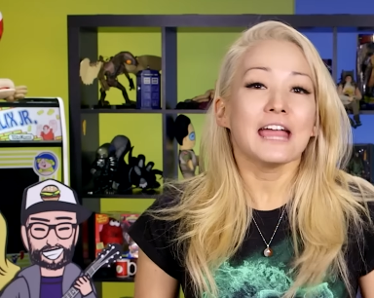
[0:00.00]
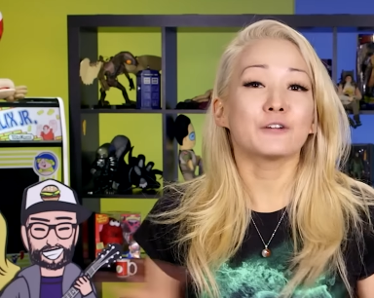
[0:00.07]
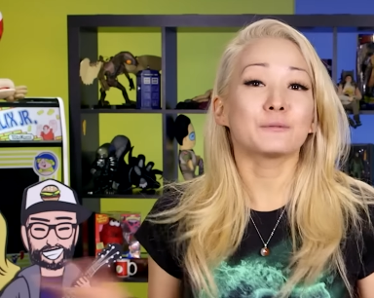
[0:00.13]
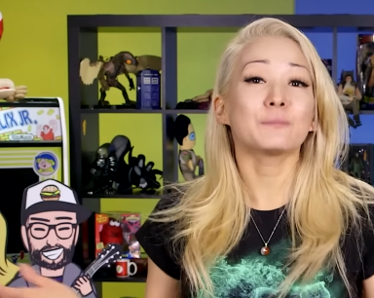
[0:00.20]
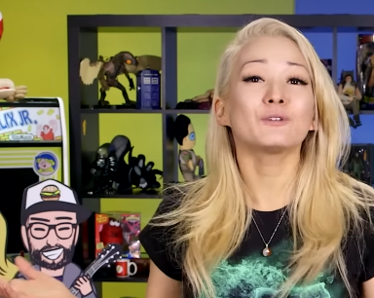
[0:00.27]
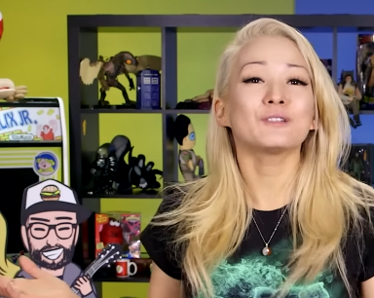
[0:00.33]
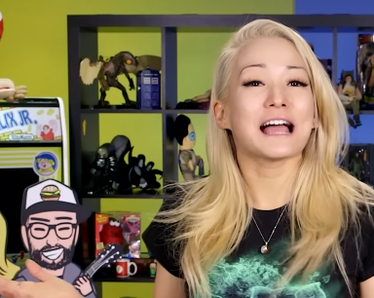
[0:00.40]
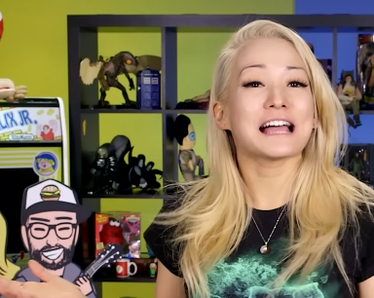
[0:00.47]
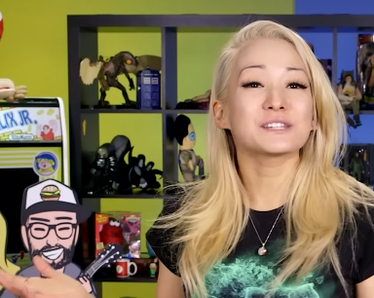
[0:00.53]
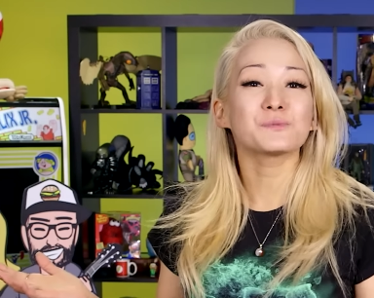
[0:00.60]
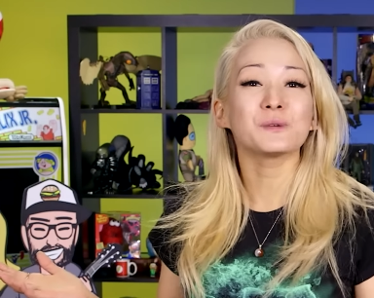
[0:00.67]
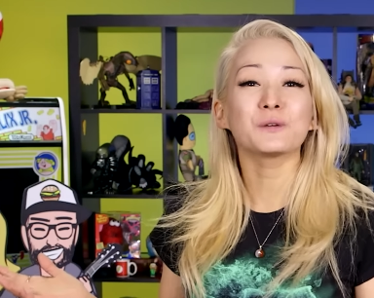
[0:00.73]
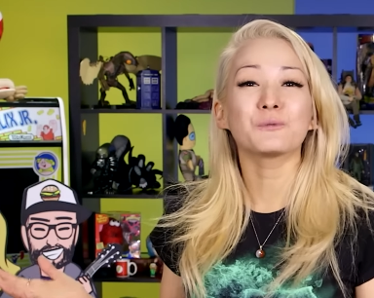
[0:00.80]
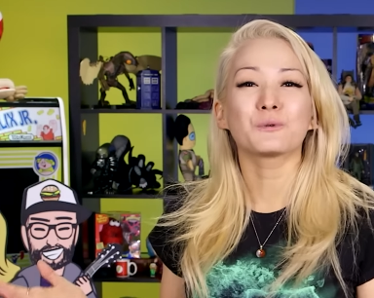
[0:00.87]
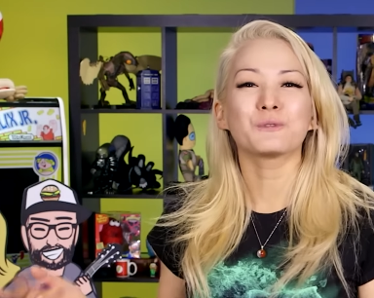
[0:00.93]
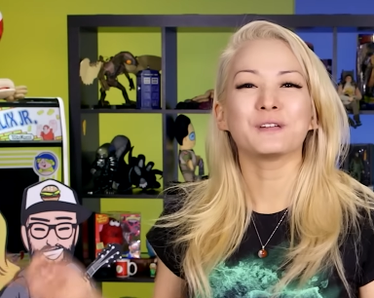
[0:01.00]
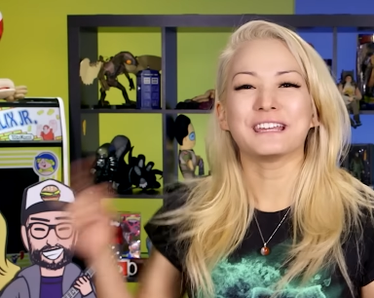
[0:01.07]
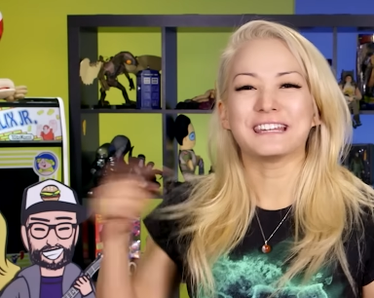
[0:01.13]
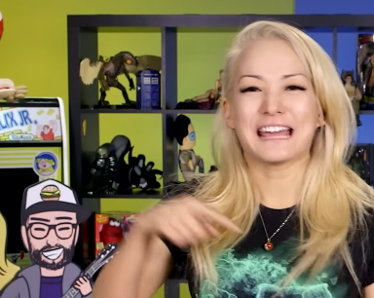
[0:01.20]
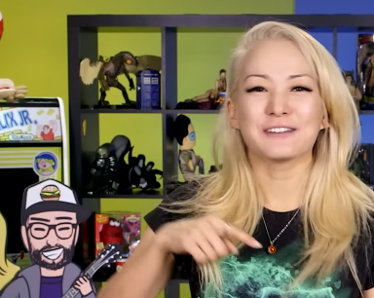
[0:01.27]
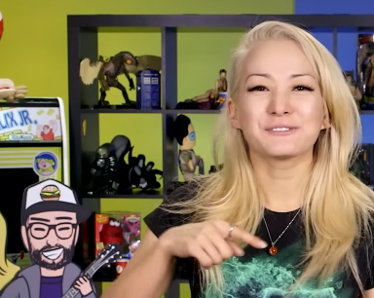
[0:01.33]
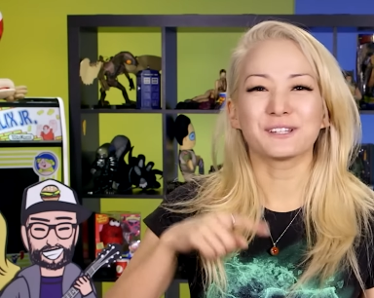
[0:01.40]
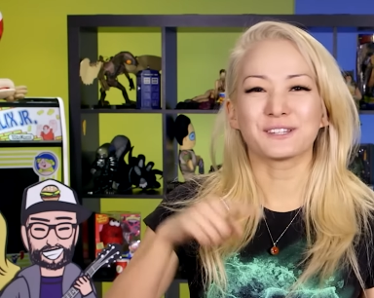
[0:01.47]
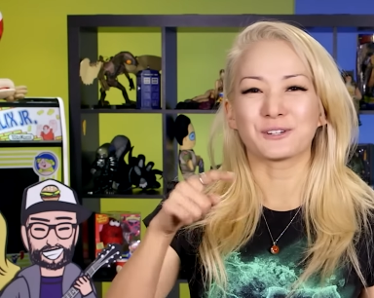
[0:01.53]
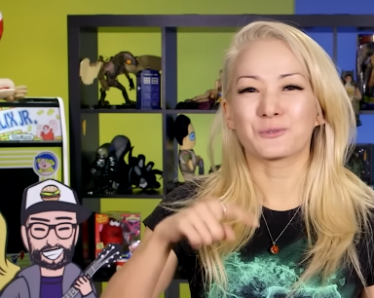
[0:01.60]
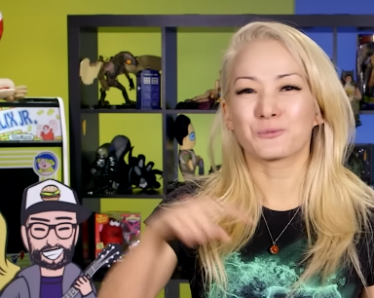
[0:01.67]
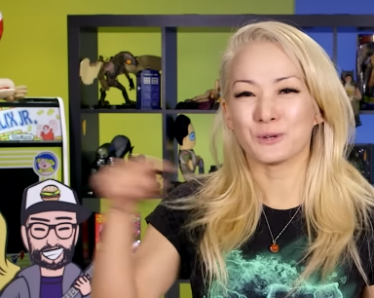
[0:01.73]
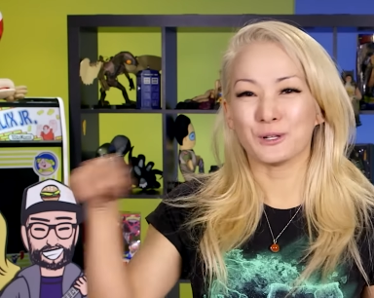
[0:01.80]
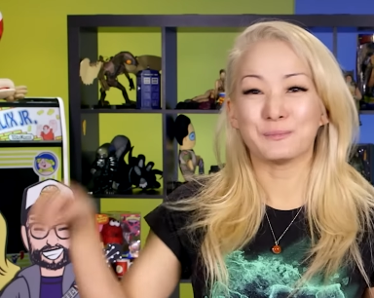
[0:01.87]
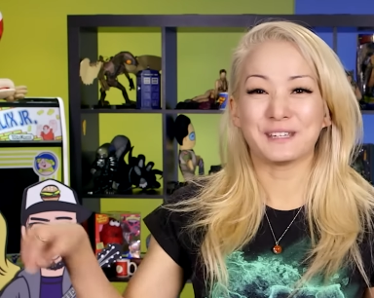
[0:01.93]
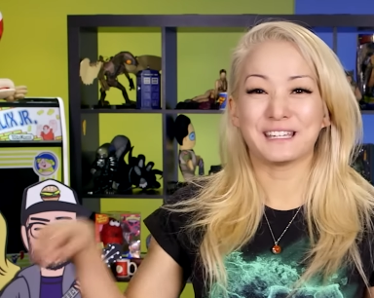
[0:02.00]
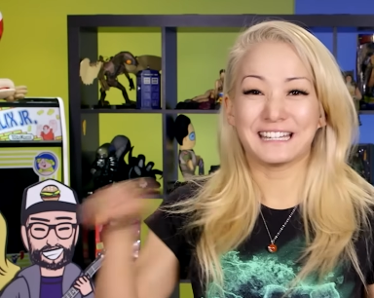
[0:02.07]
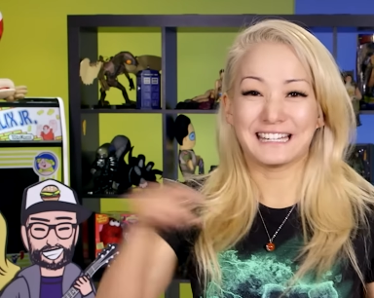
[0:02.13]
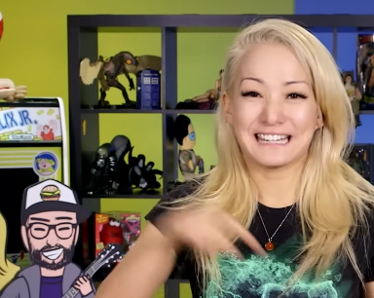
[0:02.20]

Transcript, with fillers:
Speaker 1: Hey, remember last week when we announced that there will be an